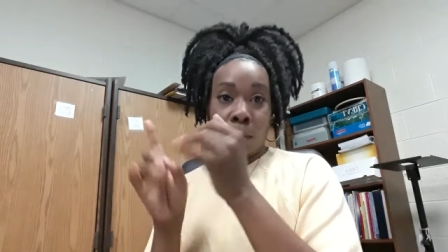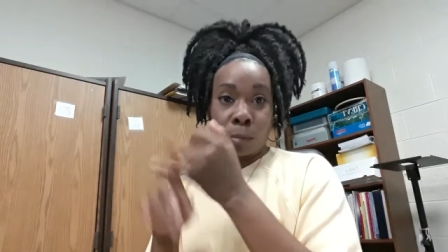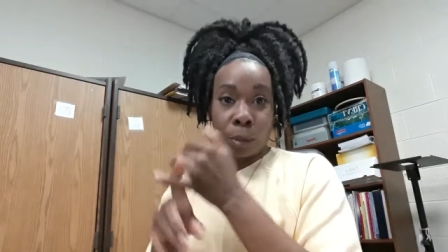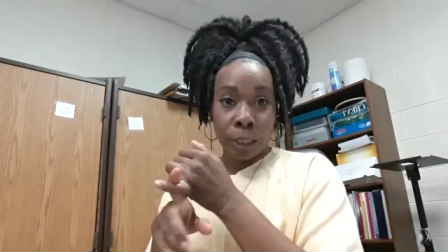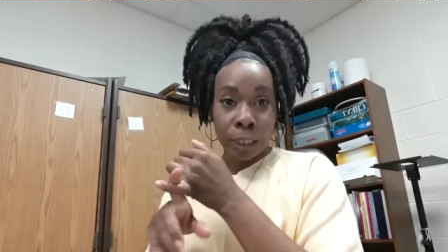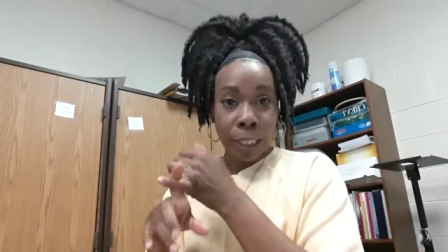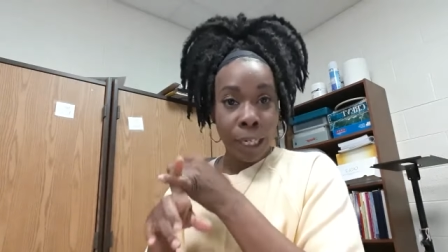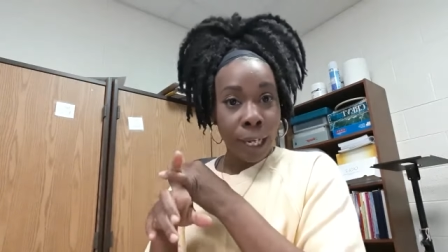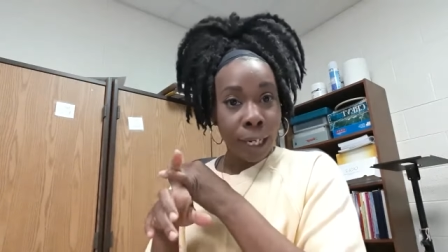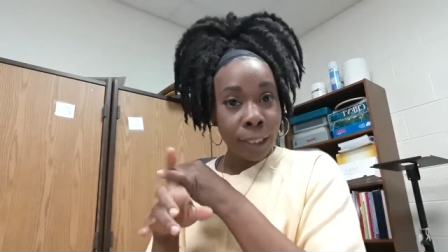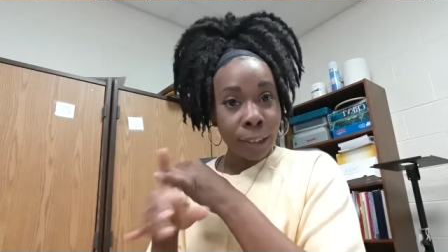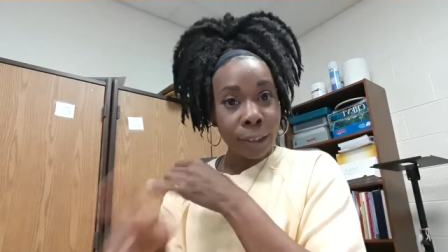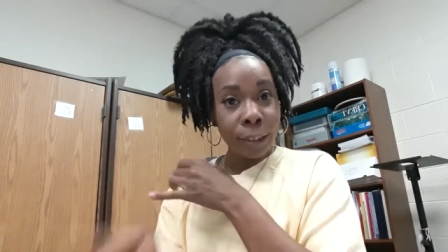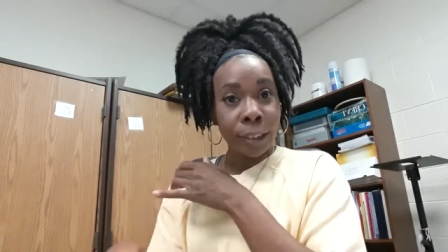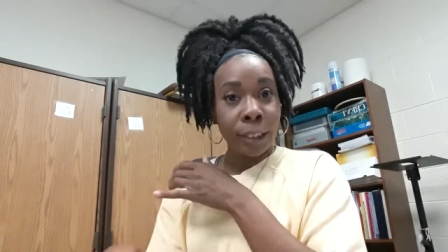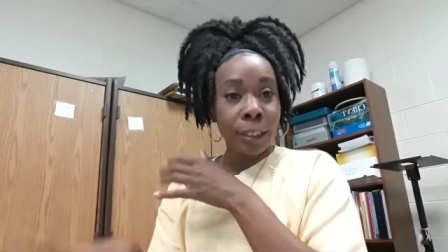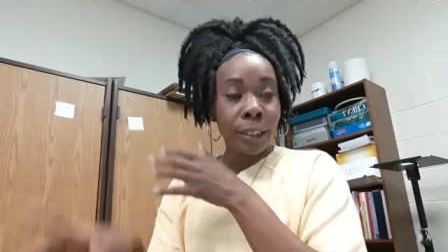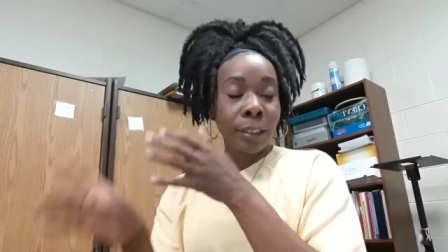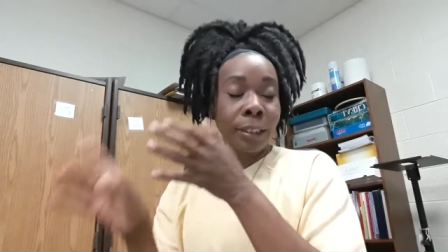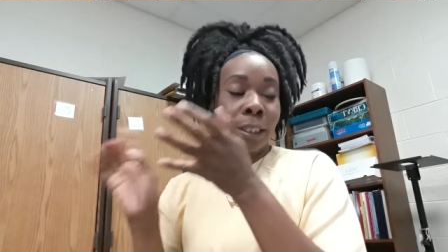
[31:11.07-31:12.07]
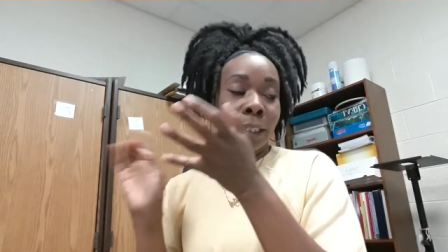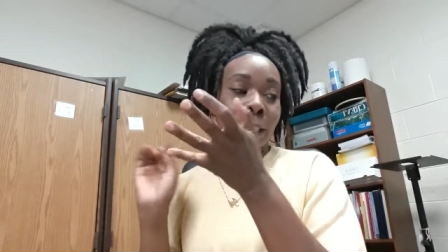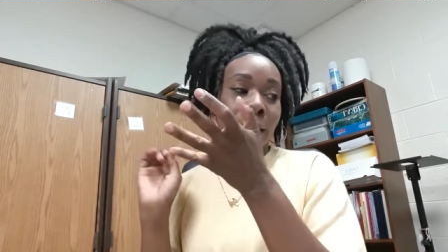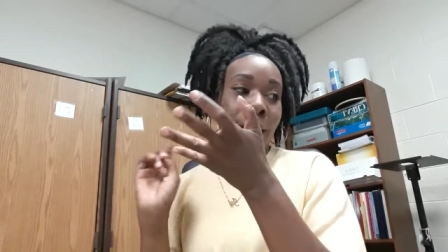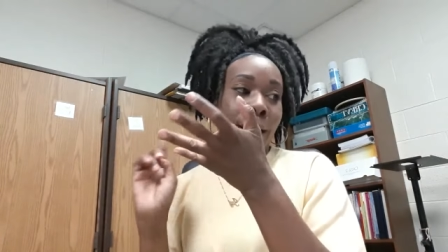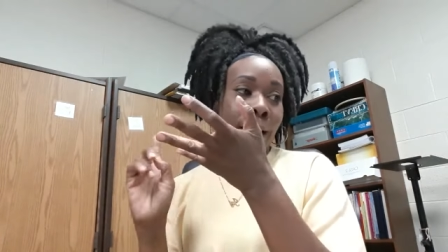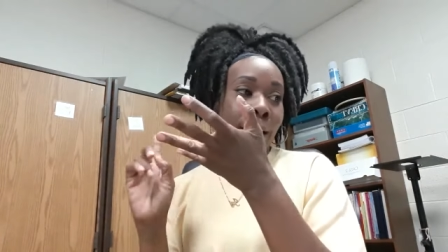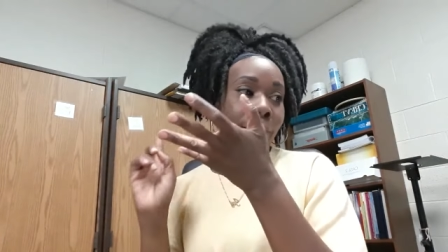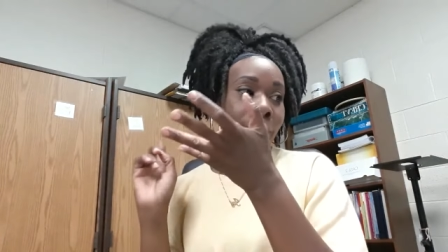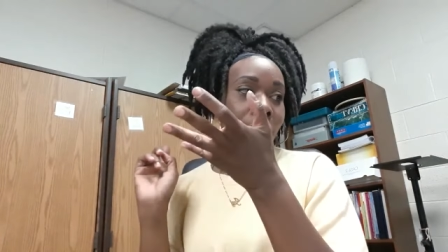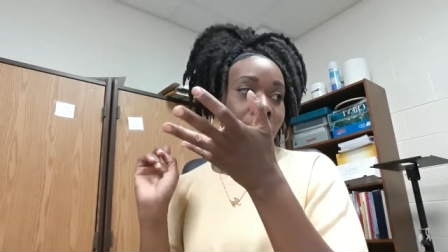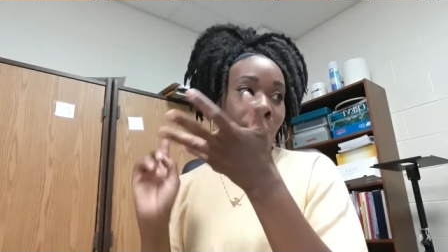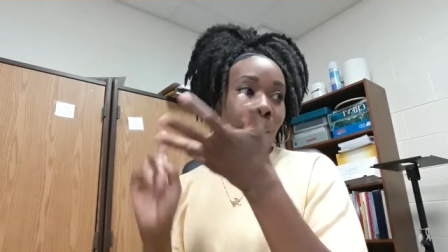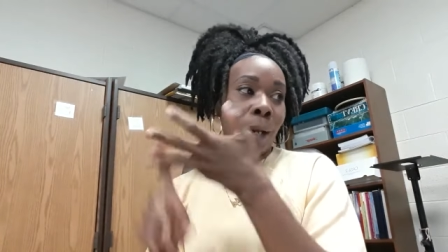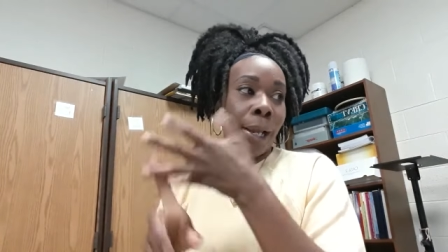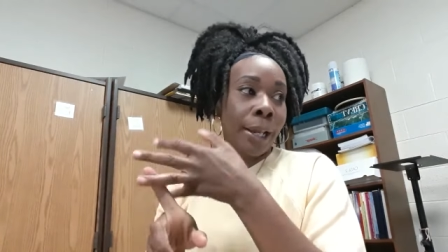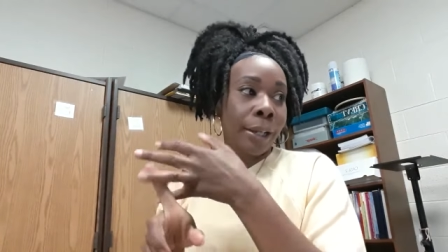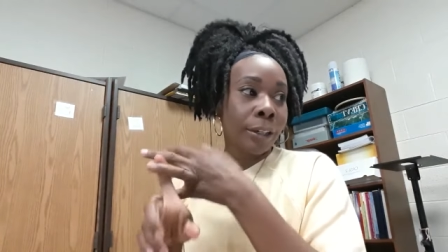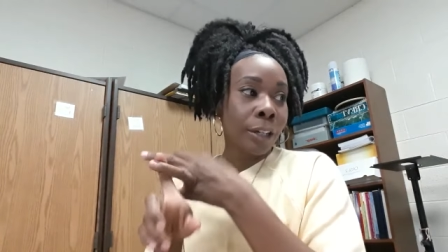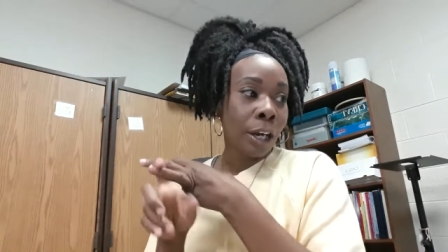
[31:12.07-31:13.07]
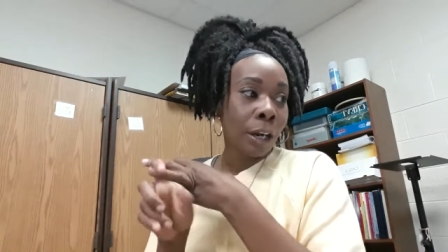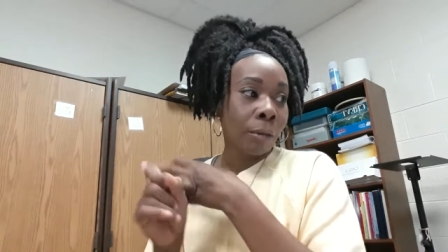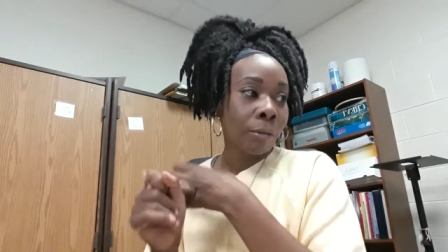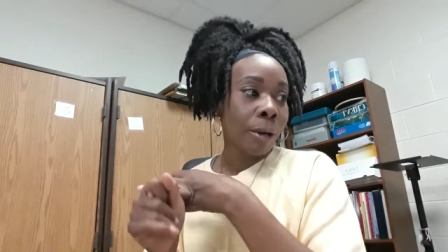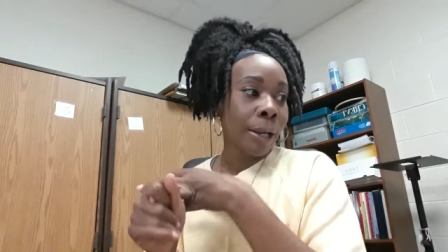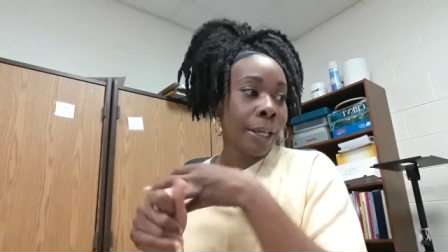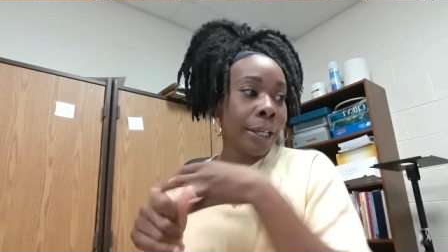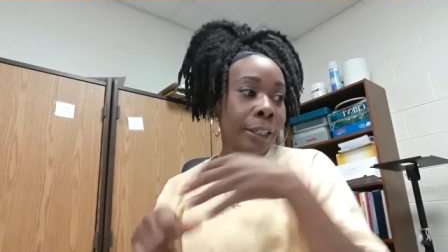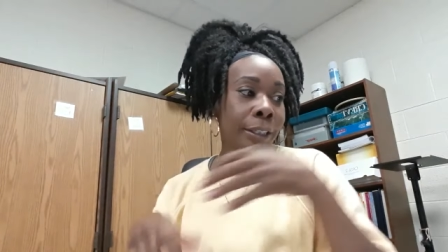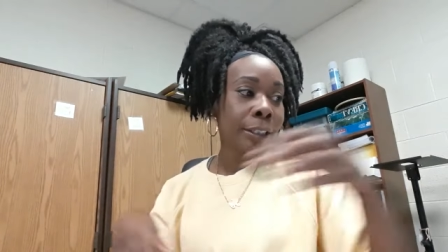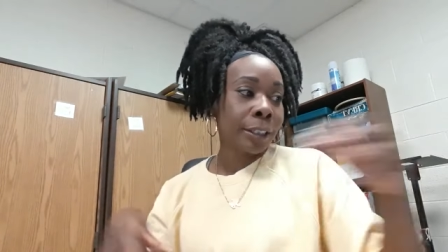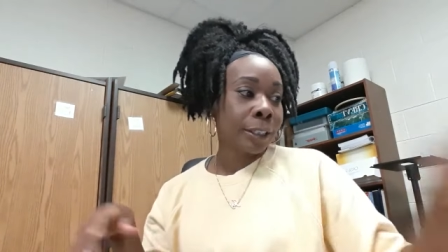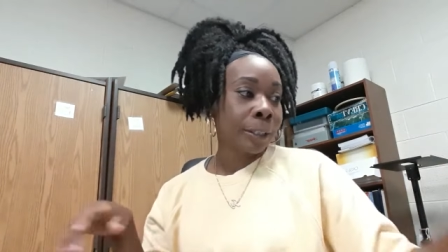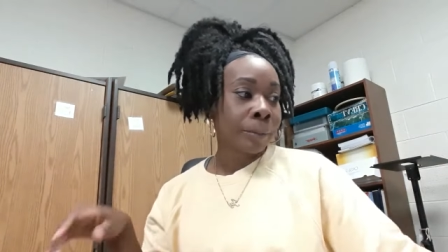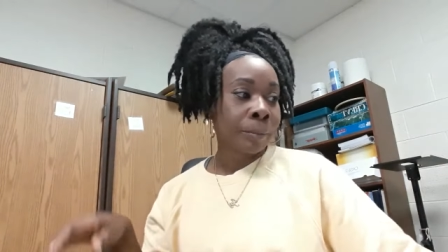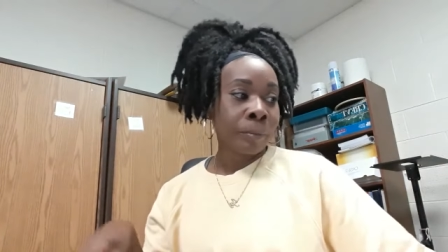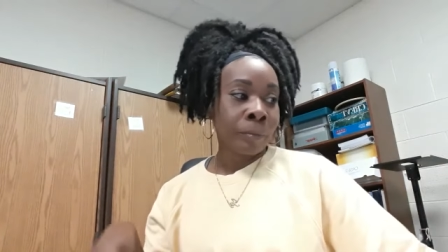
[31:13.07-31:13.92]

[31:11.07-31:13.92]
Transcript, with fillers: Wisconsin because I have that Ragnar race.